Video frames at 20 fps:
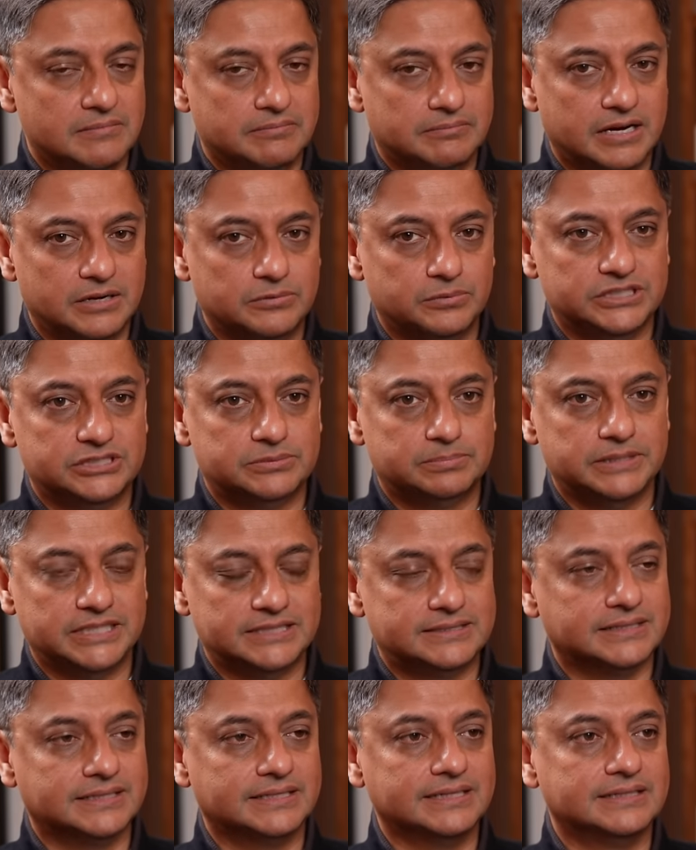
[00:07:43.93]
by which
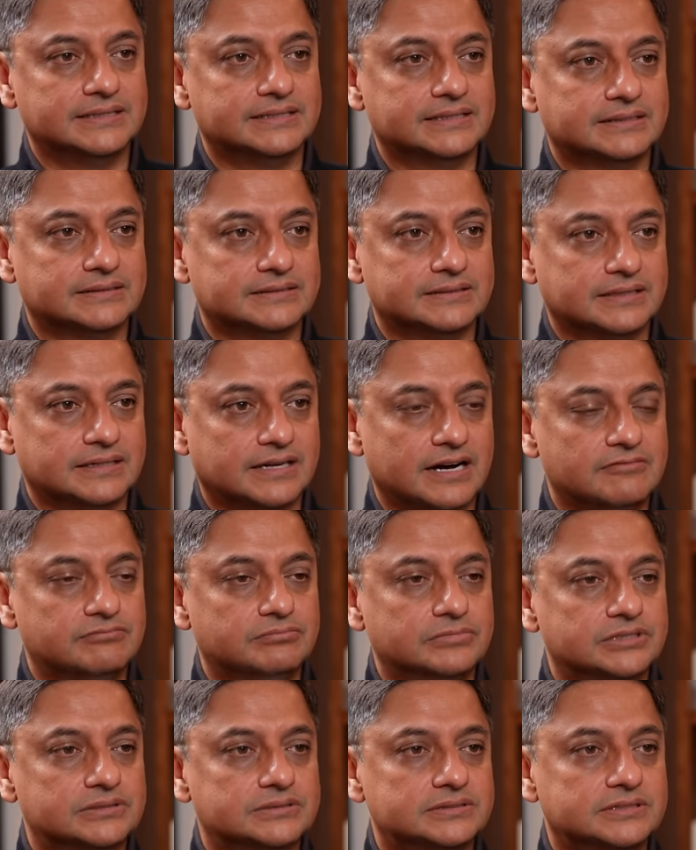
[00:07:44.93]
basically the, the
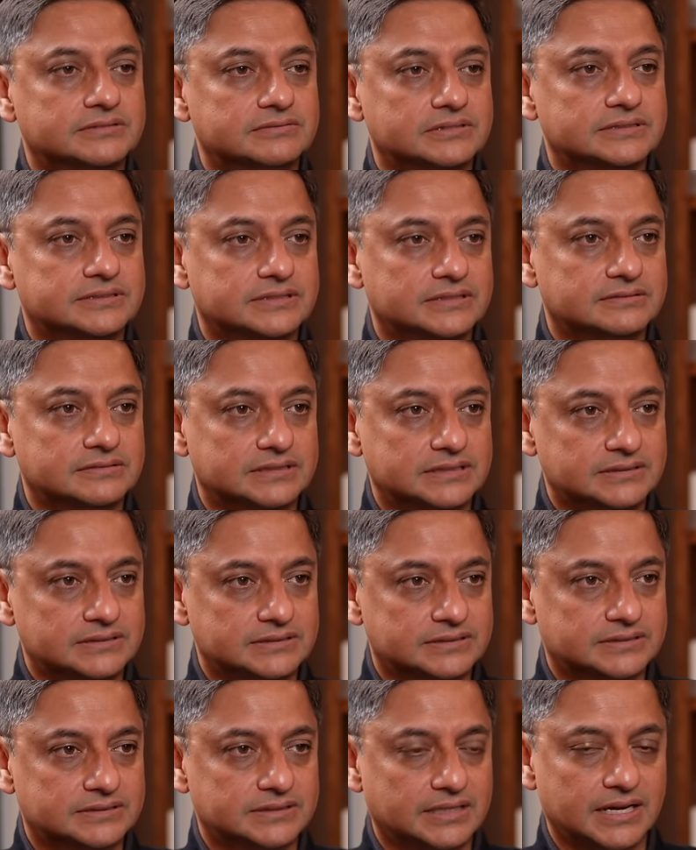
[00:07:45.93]
government civil
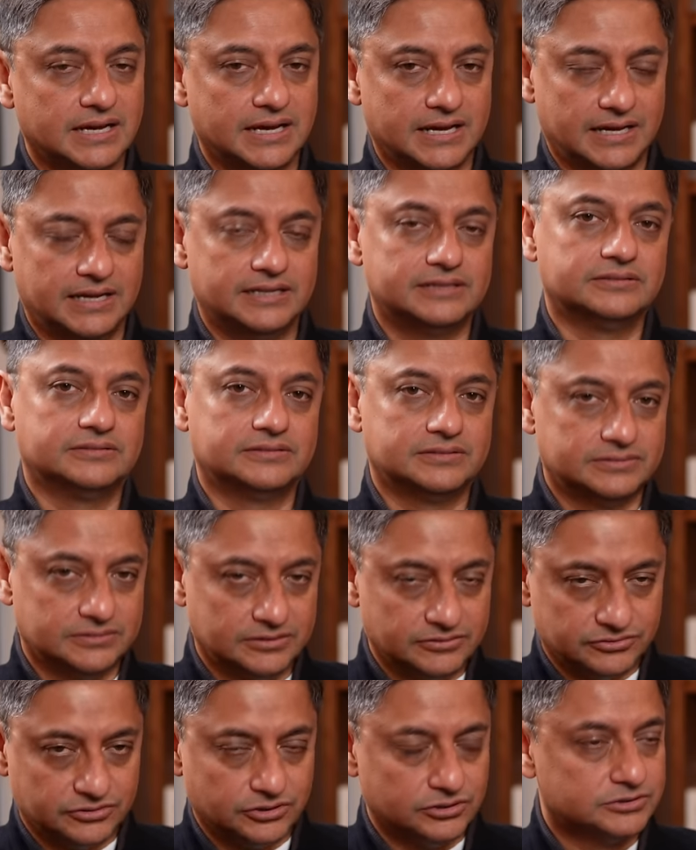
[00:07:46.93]
servants and,
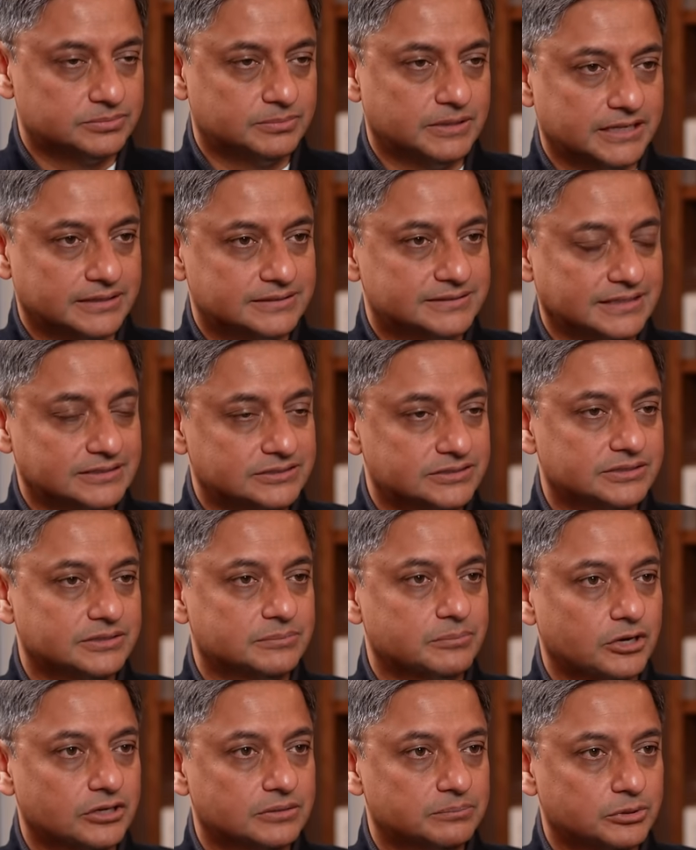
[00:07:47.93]
of course, by extension, the
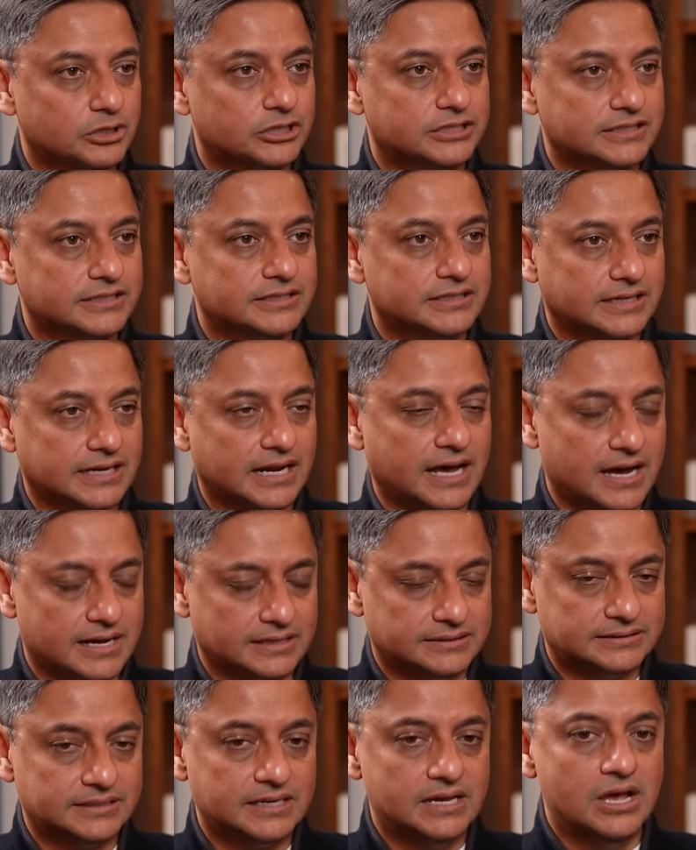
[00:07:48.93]
pol political
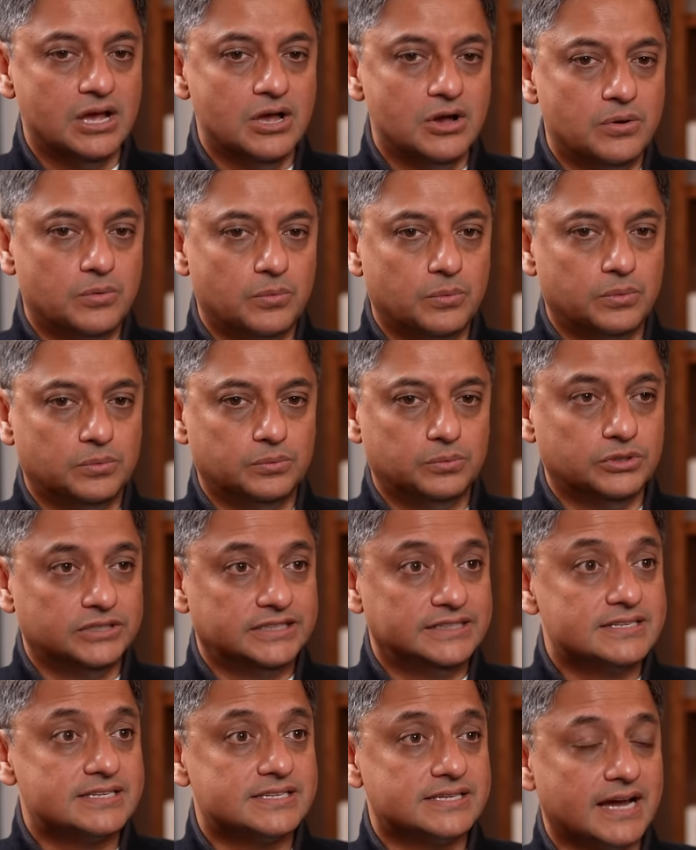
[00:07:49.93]
class
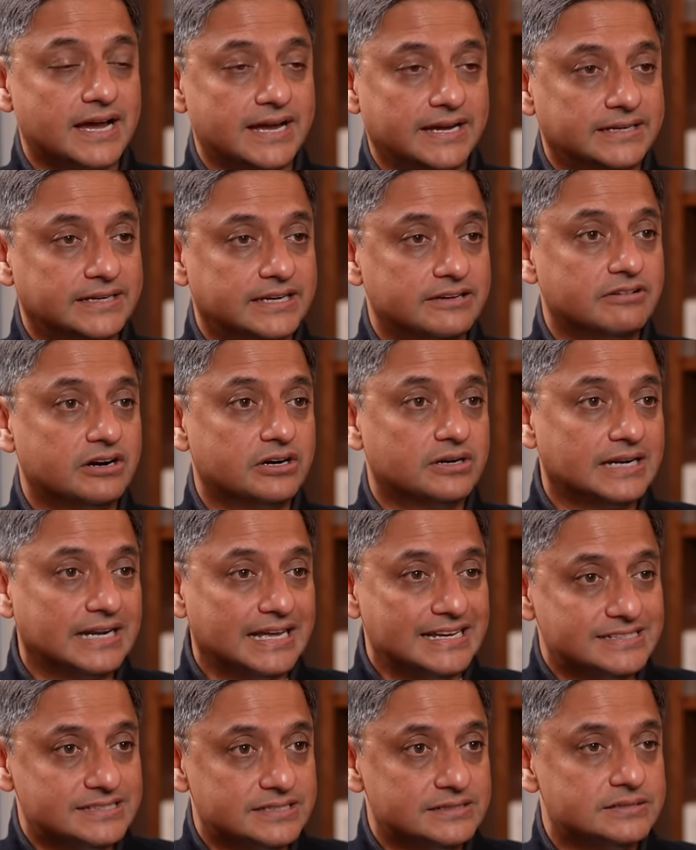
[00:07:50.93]
would decide, give out
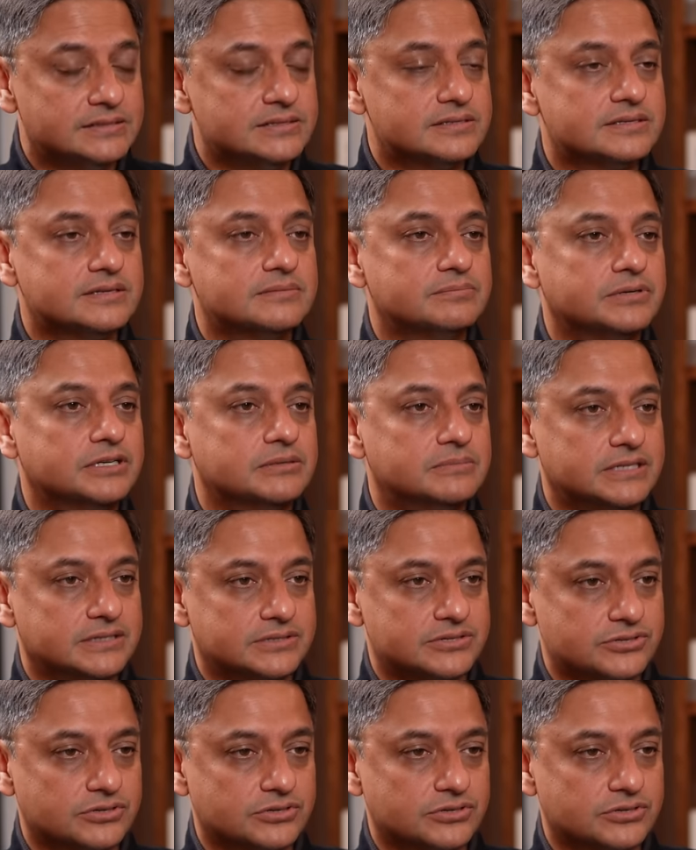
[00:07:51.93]
licenses and permits.